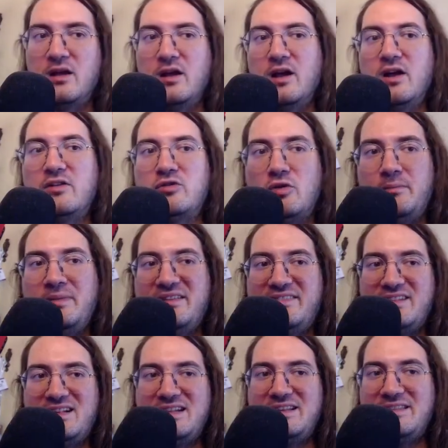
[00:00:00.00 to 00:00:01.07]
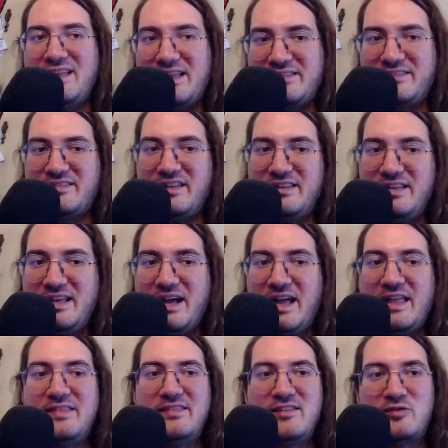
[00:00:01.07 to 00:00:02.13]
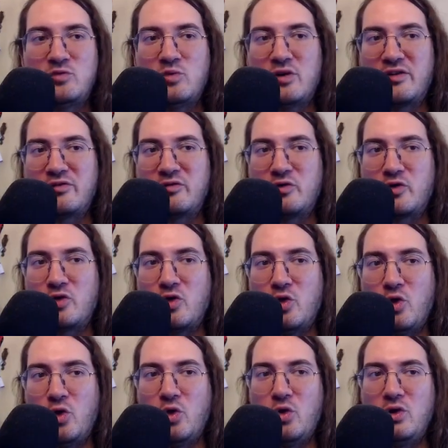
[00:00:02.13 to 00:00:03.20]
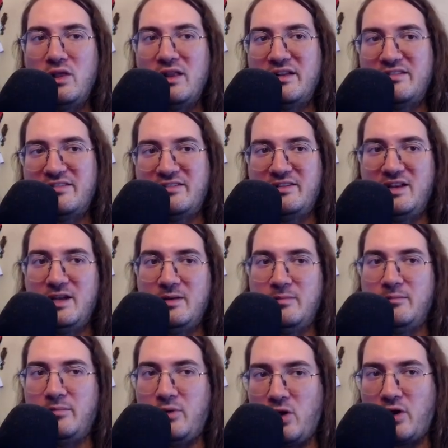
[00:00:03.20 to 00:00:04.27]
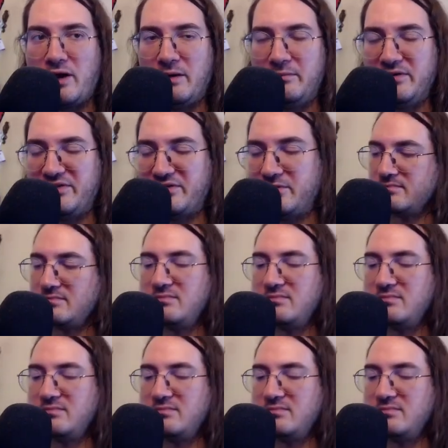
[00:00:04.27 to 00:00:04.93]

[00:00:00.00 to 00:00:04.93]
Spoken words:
So basically that's the idea, and this works for all C programs.